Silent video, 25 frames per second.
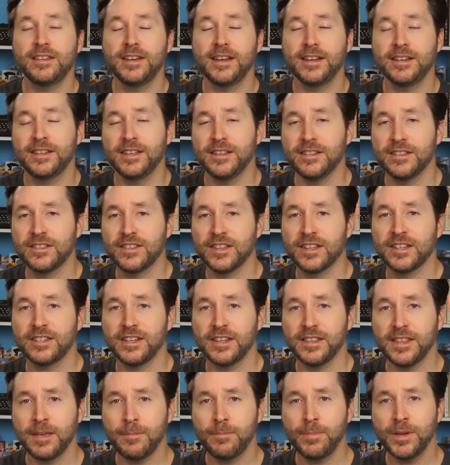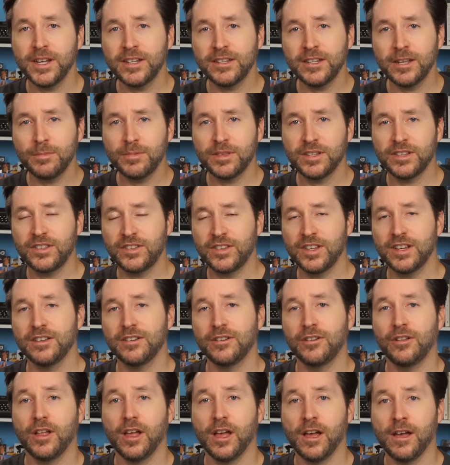1960, they picked up the
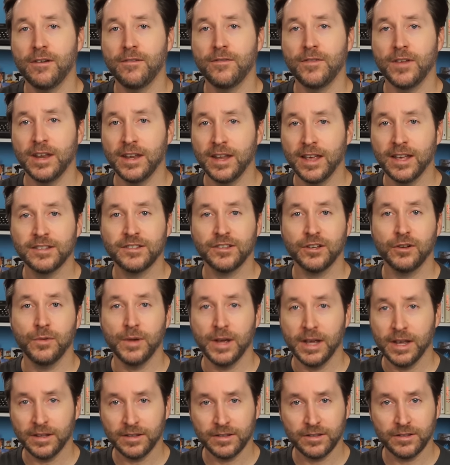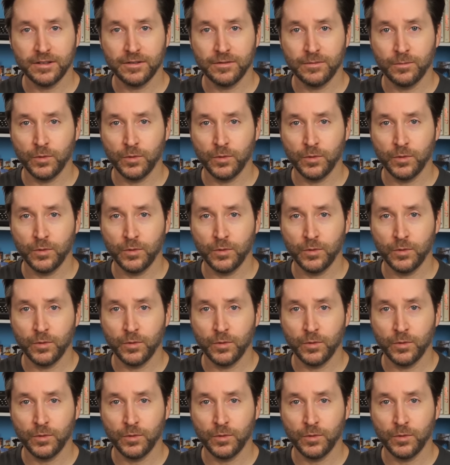signal of an SOS,